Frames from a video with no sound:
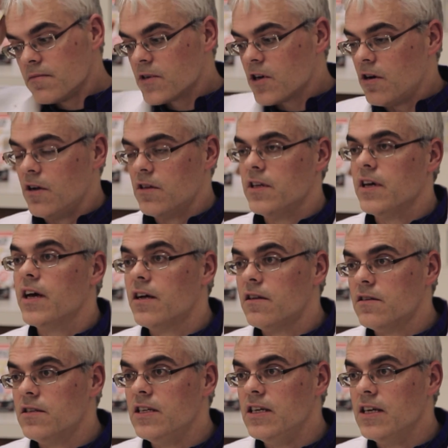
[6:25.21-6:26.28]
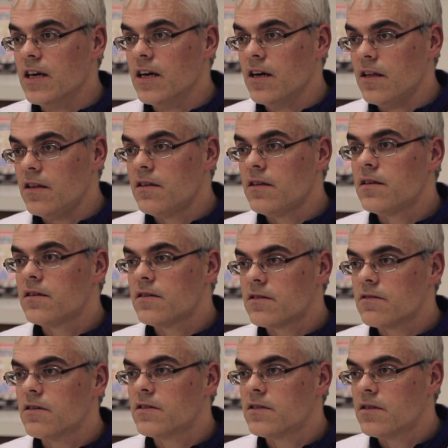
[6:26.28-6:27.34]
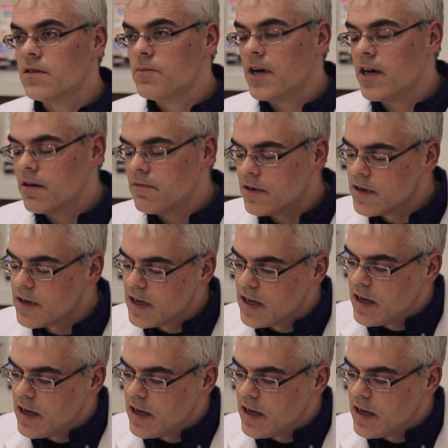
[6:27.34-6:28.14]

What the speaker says: called LDL, so that's the bad one.